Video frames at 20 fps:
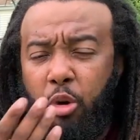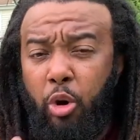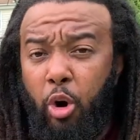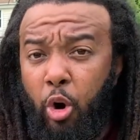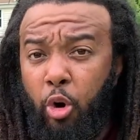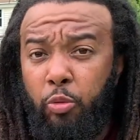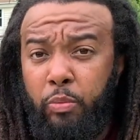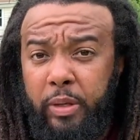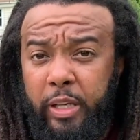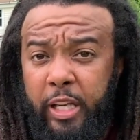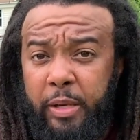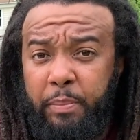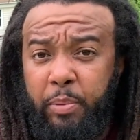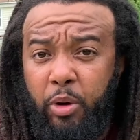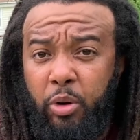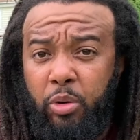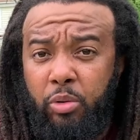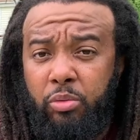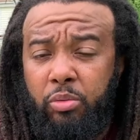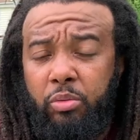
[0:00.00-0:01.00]
Home
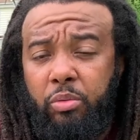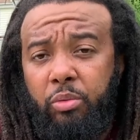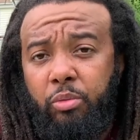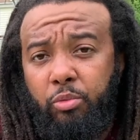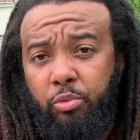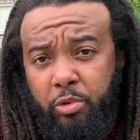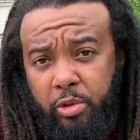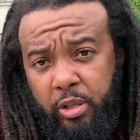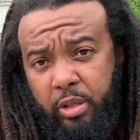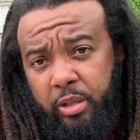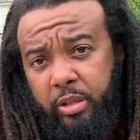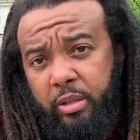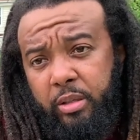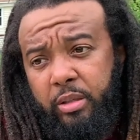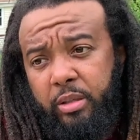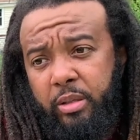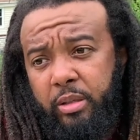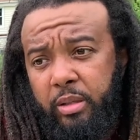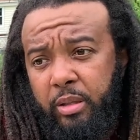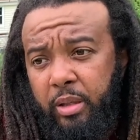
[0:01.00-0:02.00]
Depot runs,